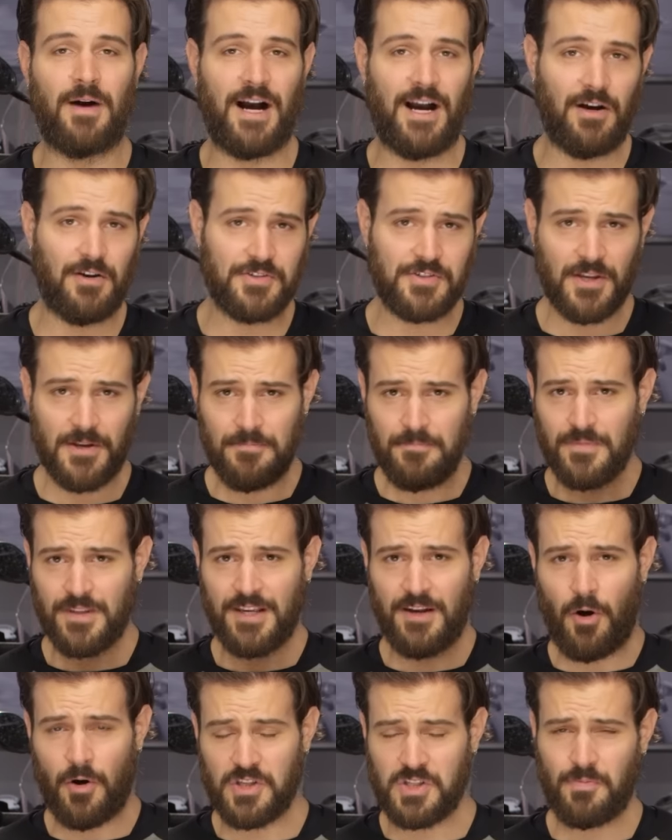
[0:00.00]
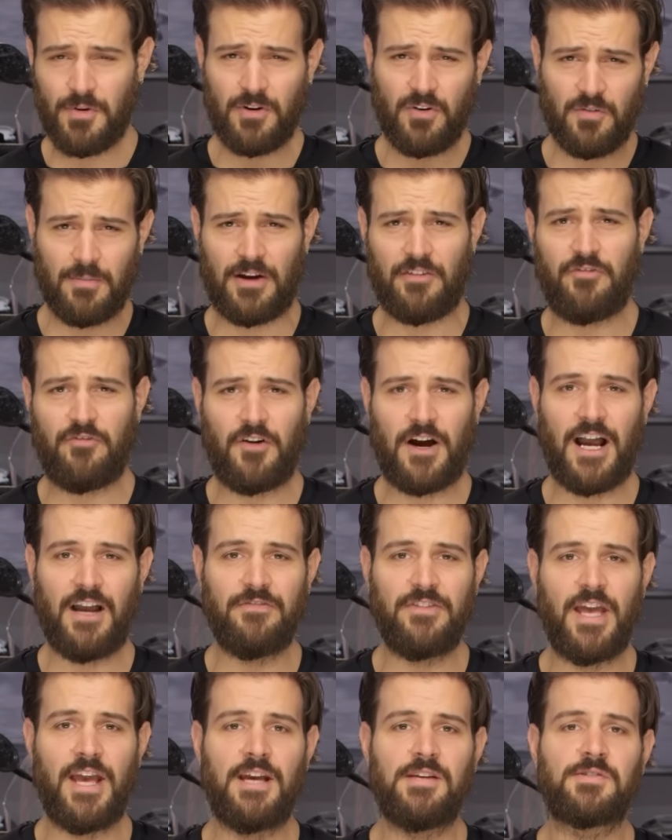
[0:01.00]
miles. Oh, it's spread over about
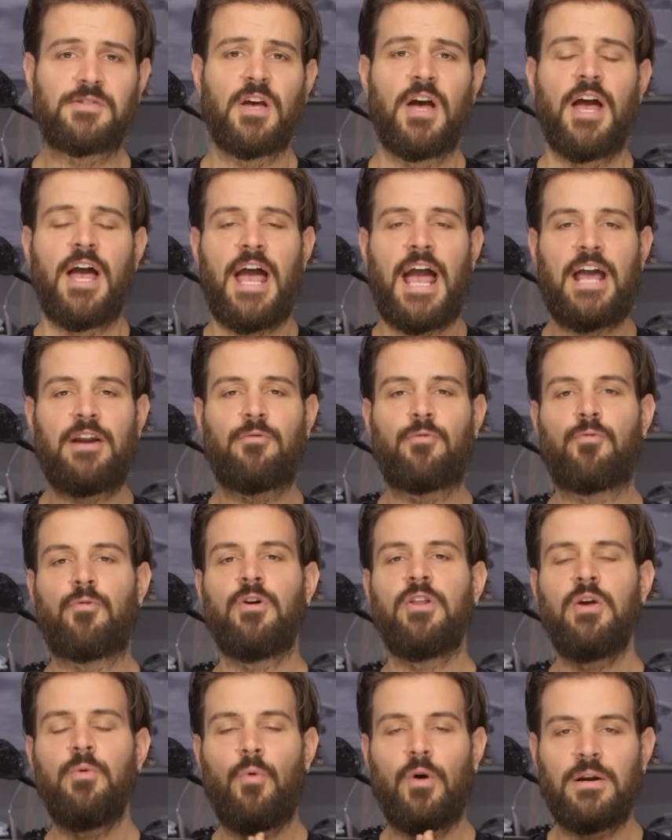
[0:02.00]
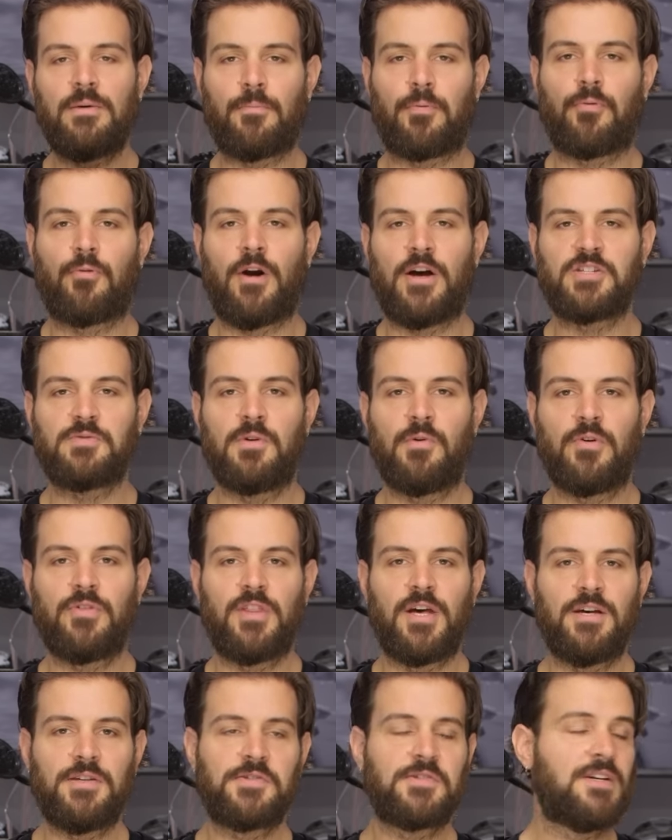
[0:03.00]
five days. And really what impressed me with
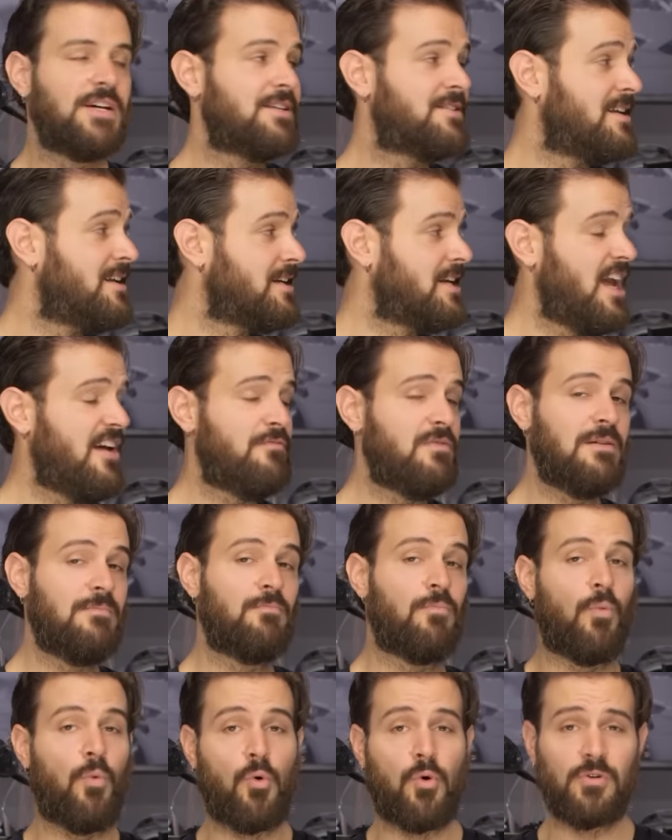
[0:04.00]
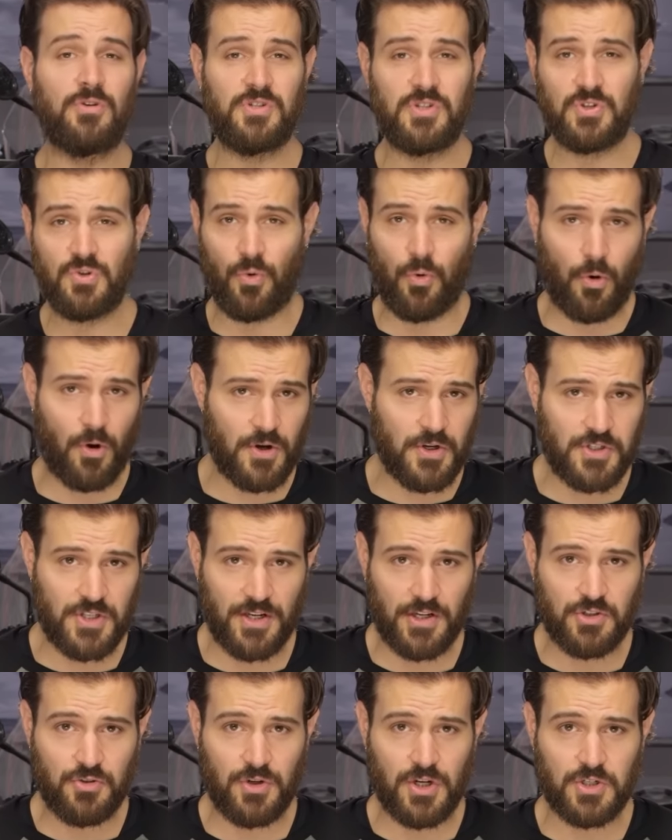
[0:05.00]
this is that it gave me more storage
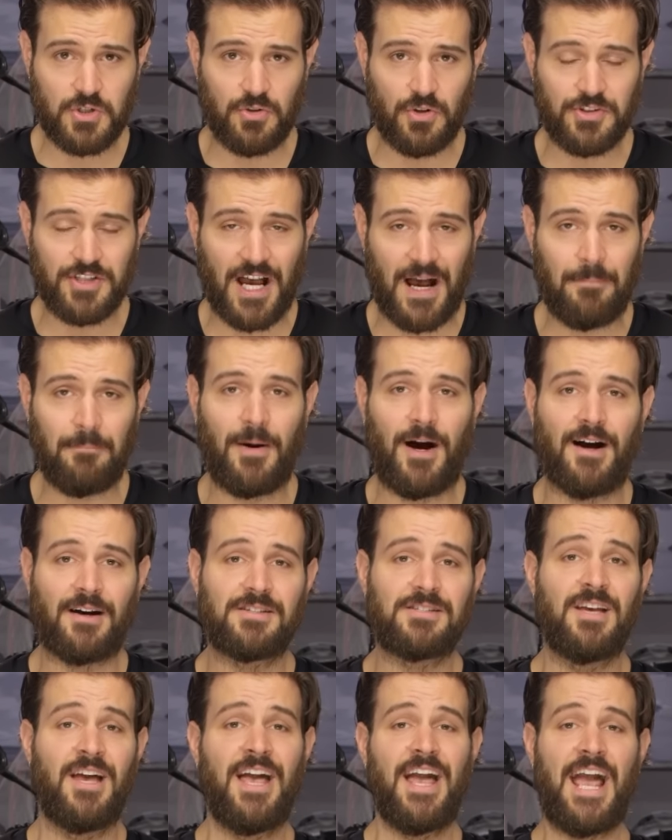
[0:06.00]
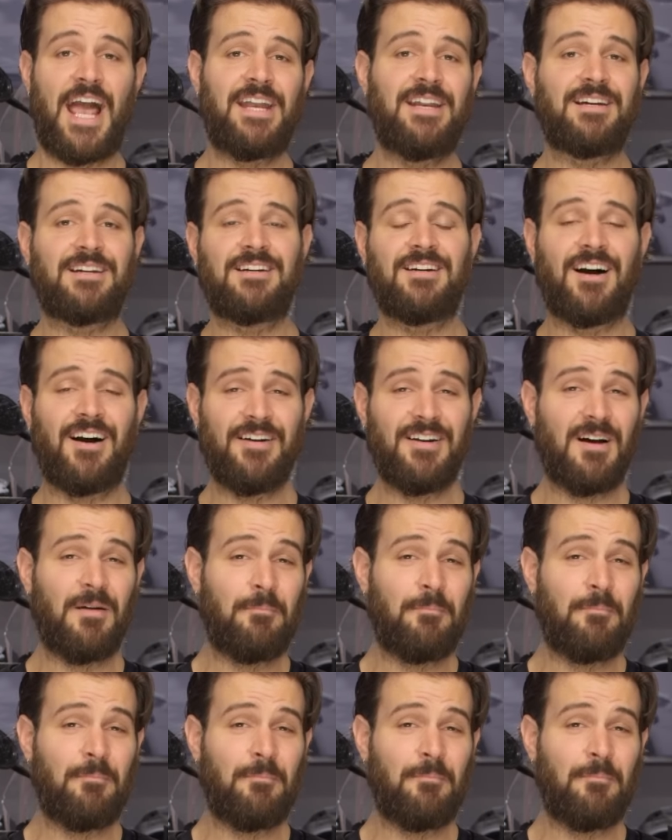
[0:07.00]
than a traditional top box, and it cut